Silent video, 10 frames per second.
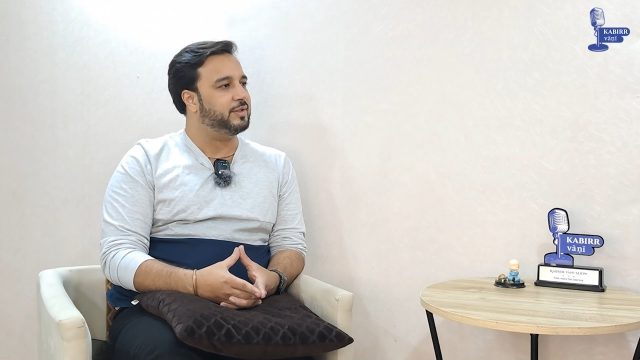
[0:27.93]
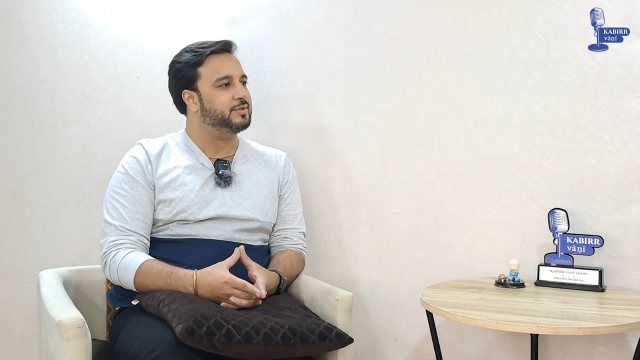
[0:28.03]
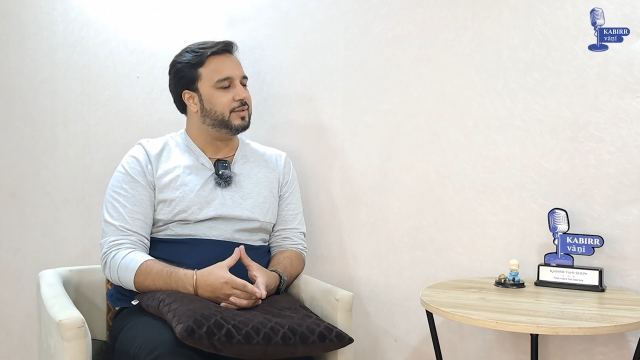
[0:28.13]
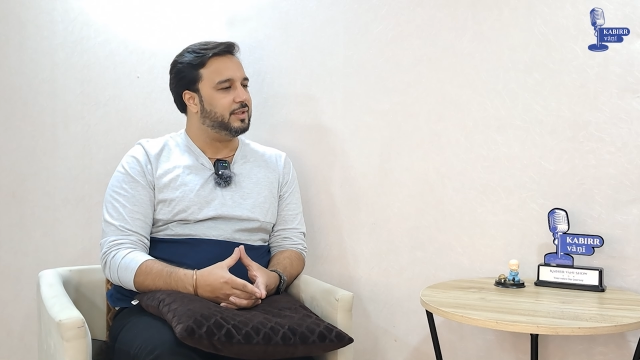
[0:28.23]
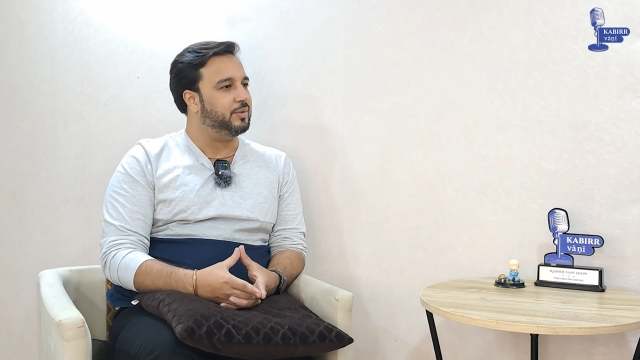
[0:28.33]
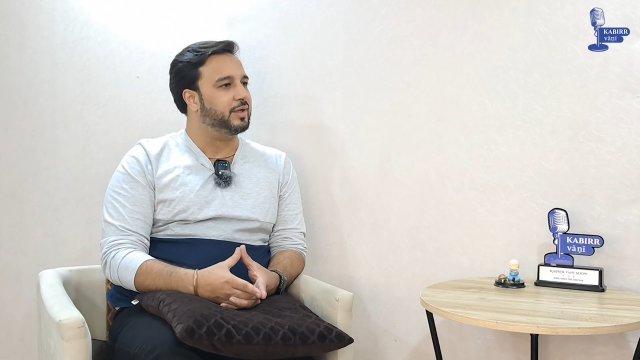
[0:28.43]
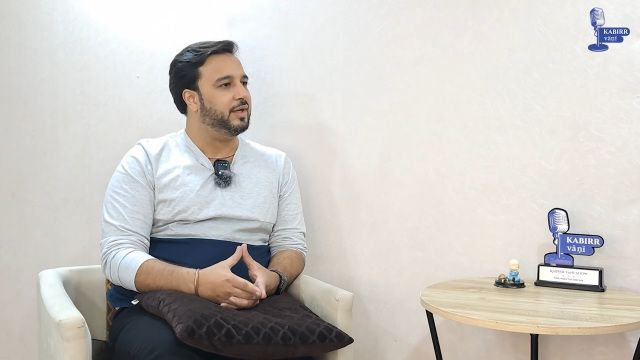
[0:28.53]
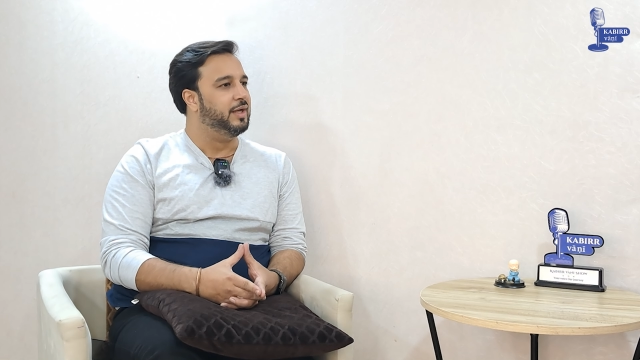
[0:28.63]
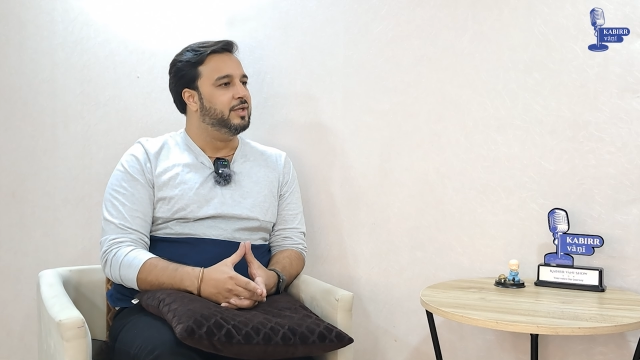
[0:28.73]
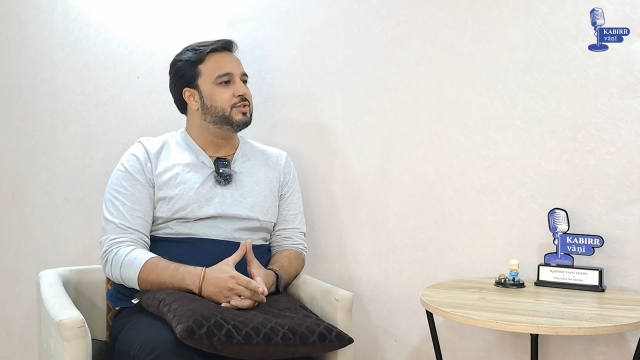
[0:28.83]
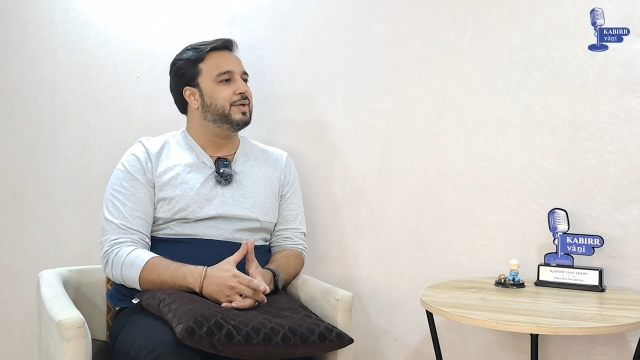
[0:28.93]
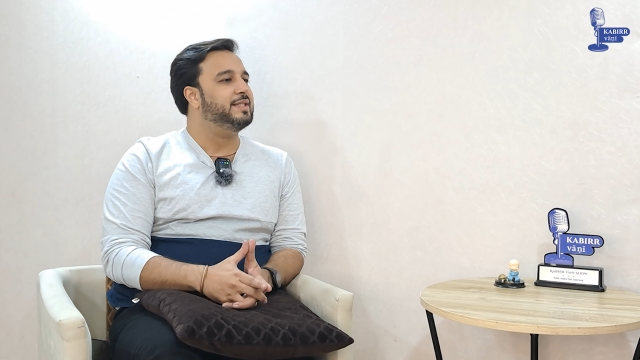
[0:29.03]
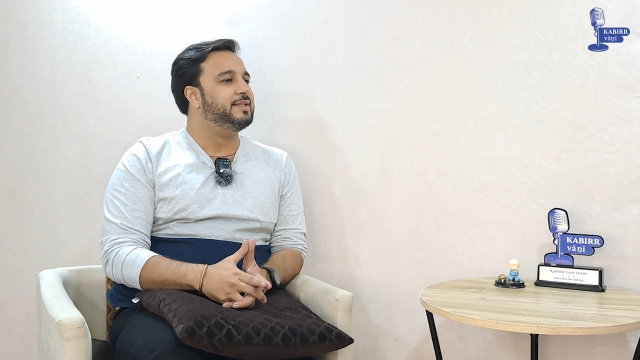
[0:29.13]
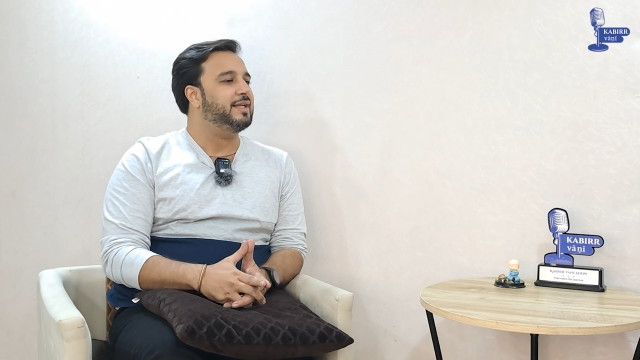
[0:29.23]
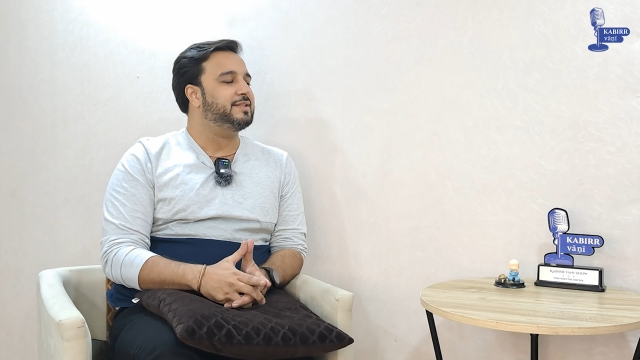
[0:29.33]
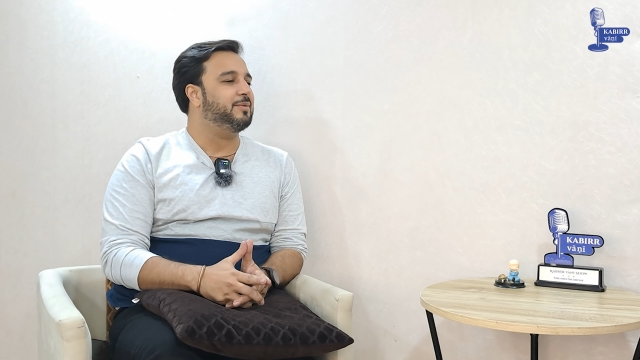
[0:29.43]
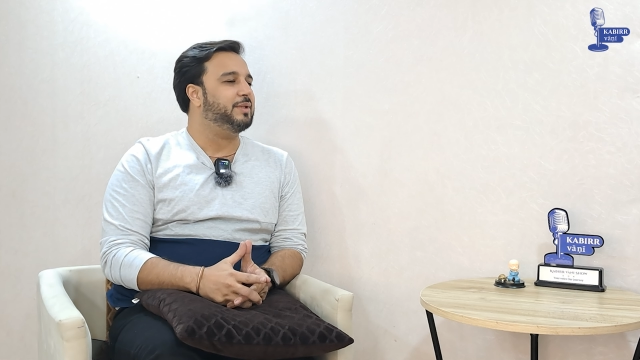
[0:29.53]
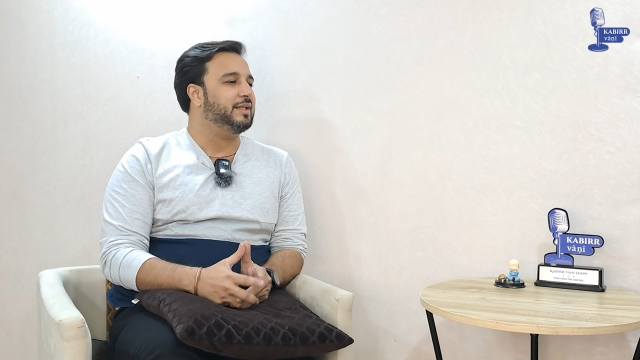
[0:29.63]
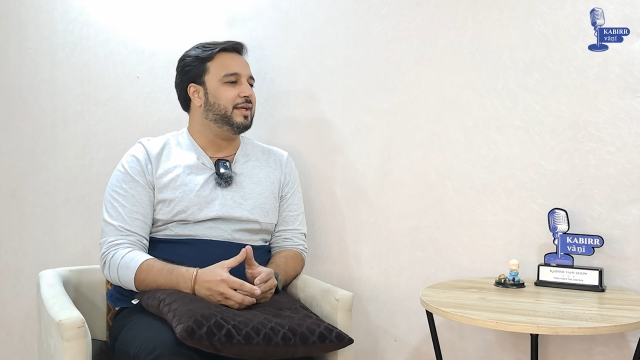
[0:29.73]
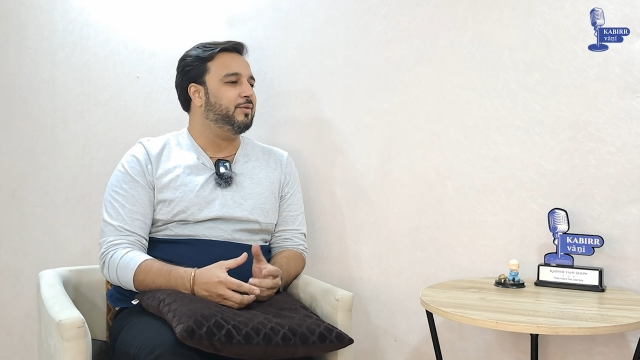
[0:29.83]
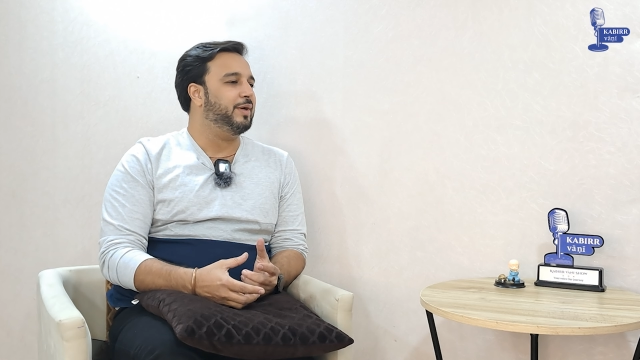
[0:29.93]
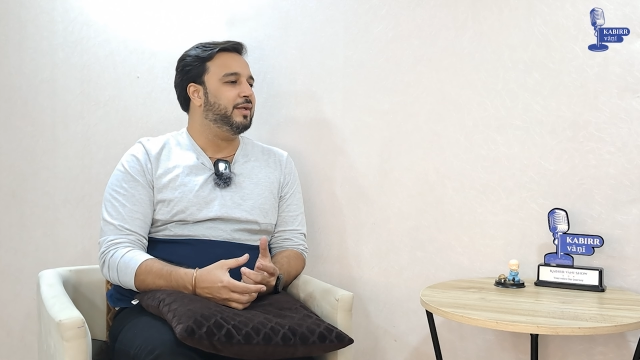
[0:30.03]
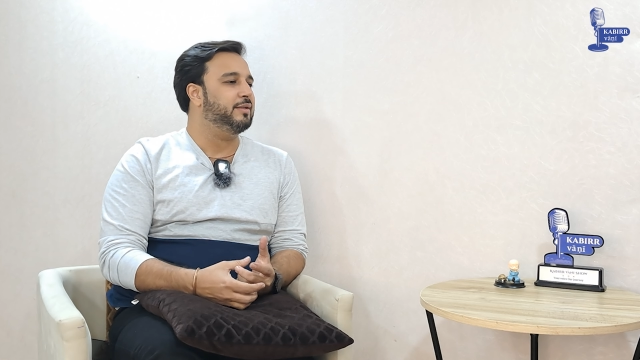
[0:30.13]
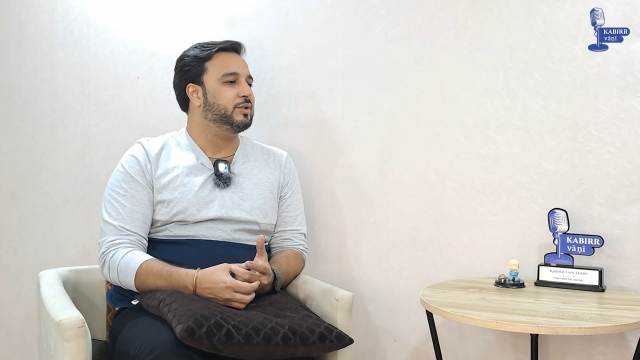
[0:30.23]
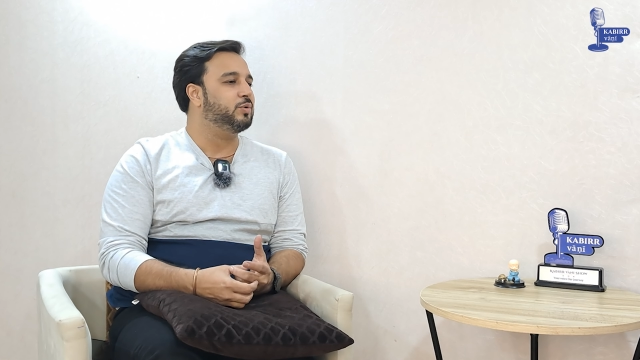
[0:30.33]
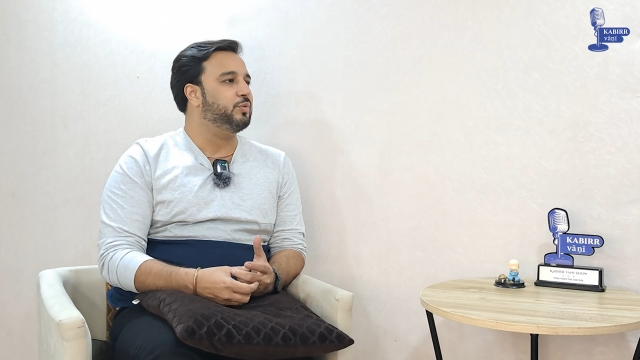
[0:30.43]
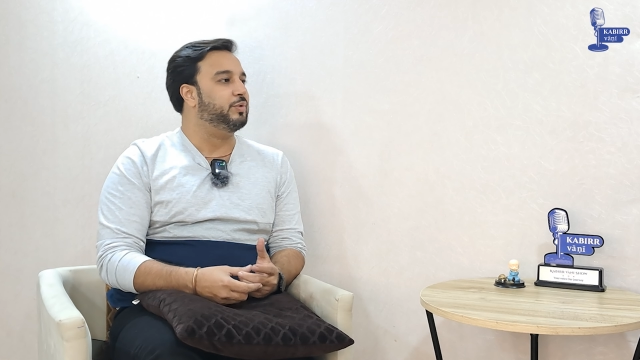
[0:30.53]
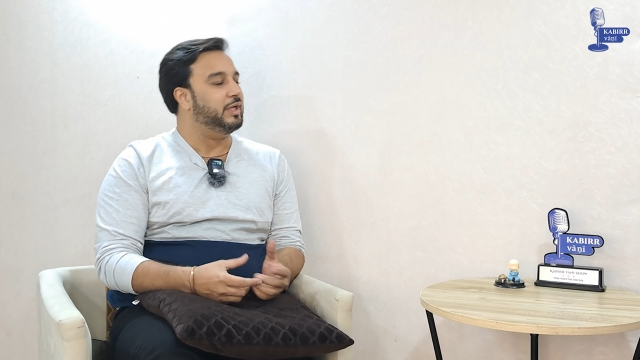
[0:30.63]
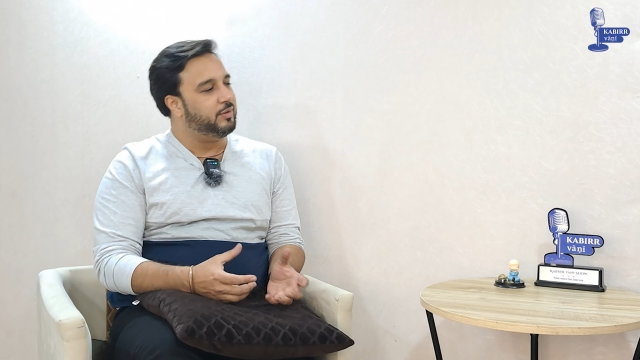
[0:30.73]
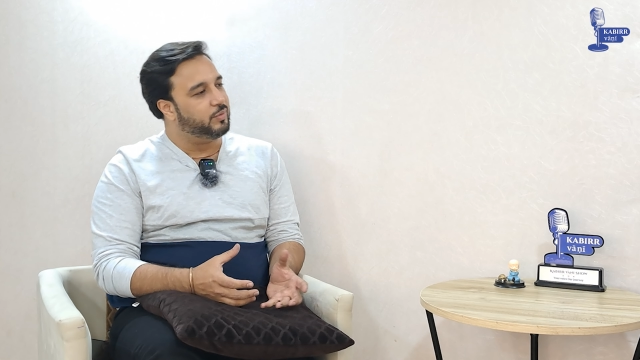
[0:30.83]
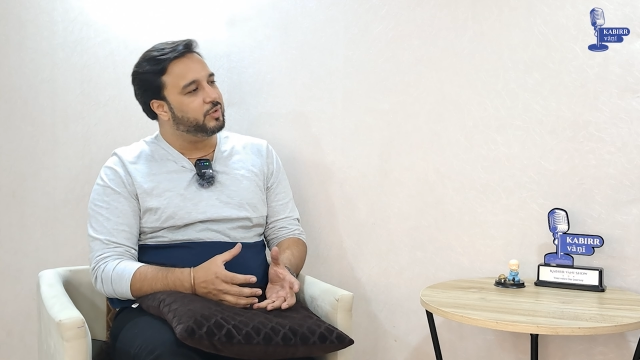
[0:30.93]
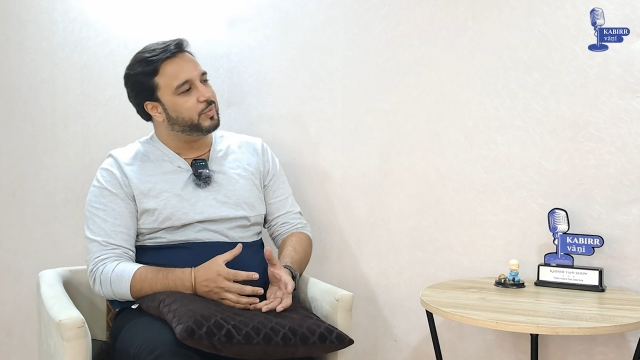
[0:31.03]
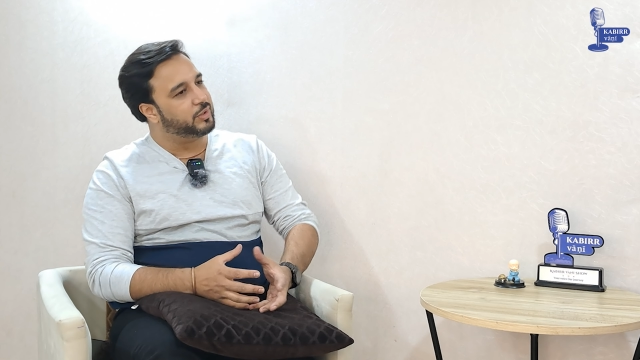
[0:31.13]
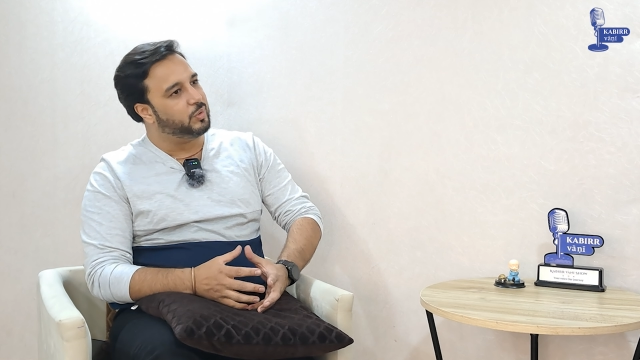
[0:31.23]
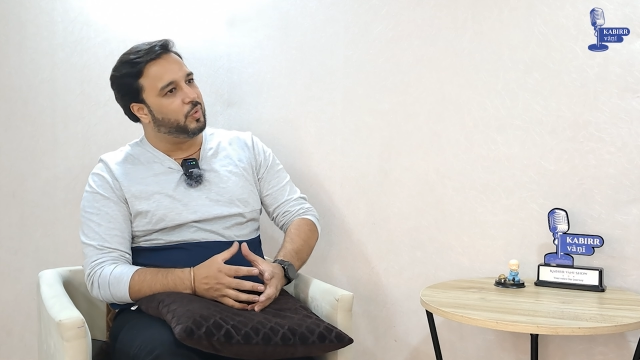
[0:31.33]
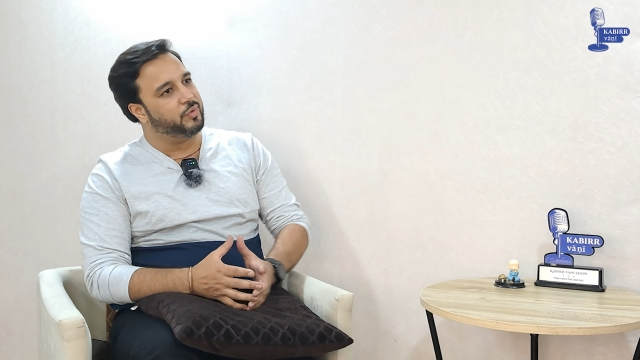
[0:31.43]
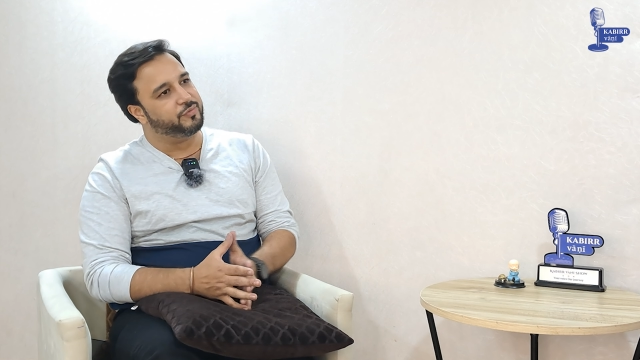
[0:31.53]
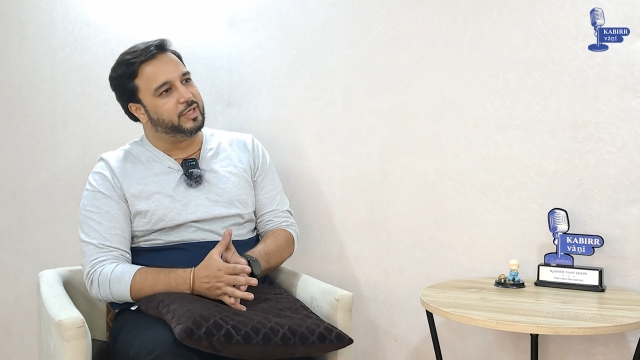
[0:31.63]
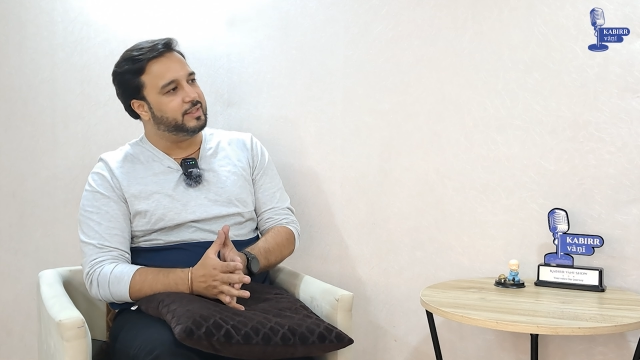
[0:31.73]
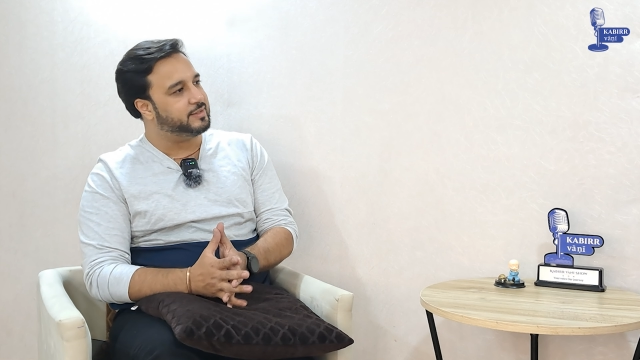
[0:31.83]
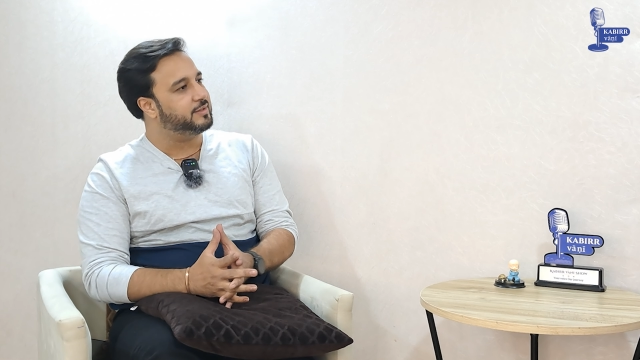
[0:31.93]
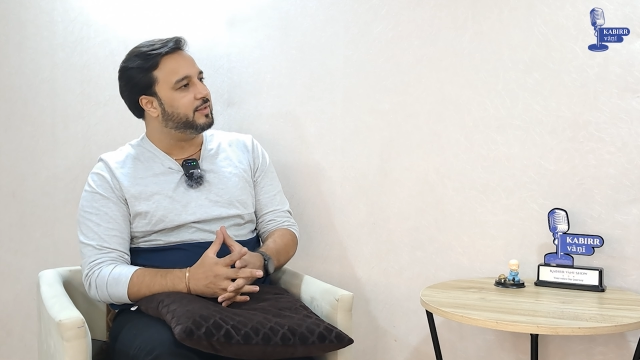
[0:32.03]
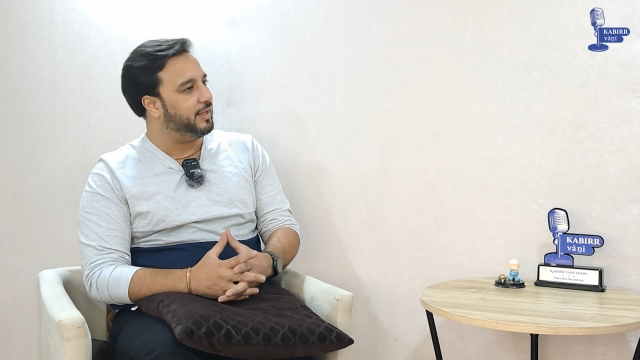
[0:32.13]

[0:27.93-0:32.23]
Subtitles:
Yes, okay. So is that something like where this would really work with a lot of kids,